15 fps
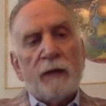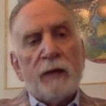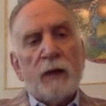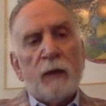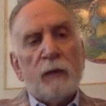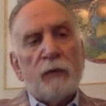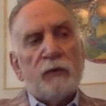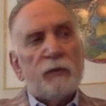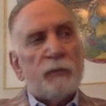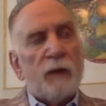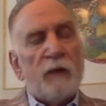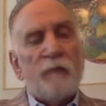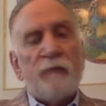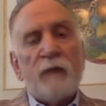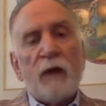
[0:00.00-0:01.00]
And that was
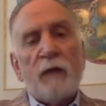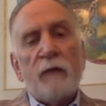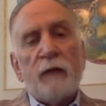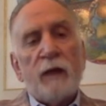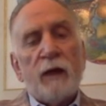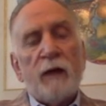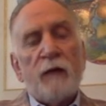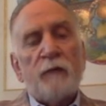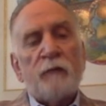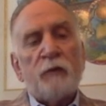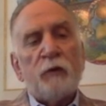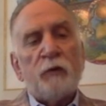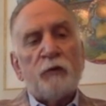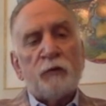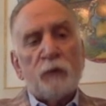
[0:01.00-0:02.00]
about 5.5
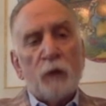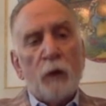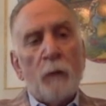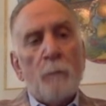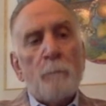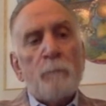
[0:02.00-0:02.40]
years ago.